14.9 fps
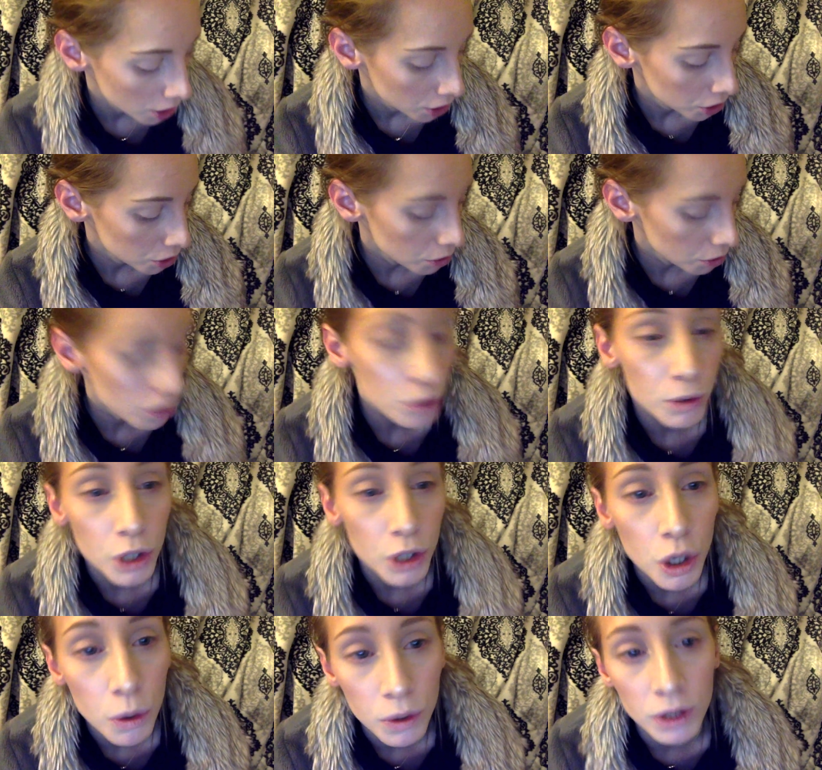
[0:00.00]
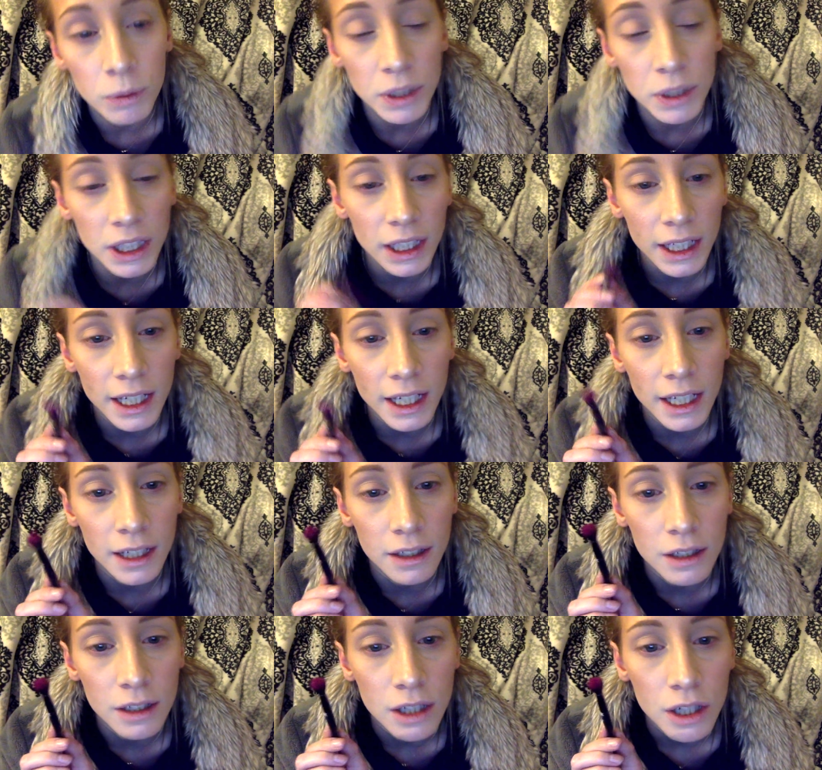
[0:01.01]
you always want to go with a light
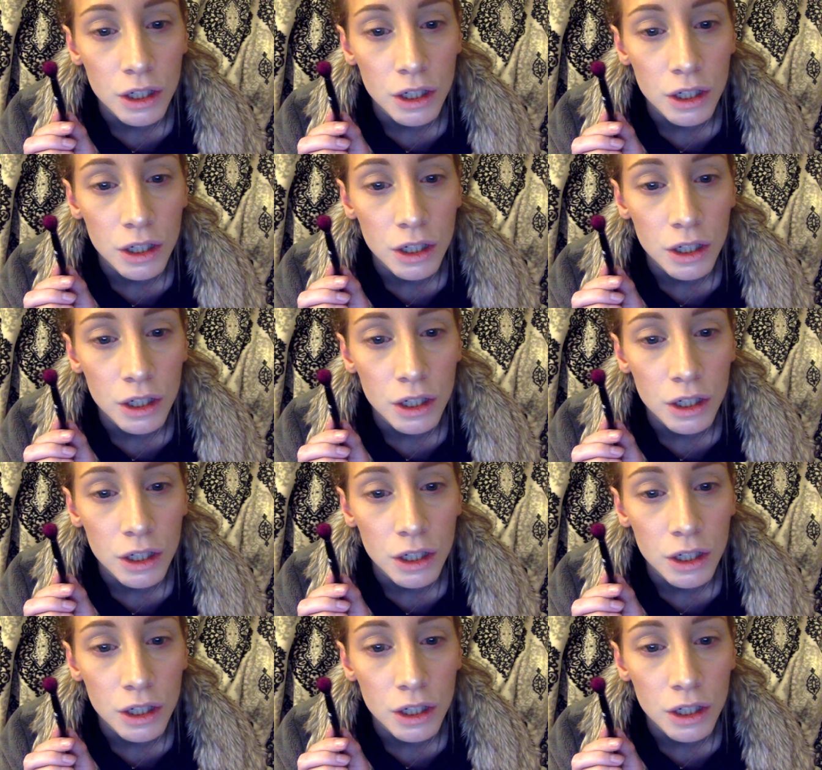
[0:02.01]
hand.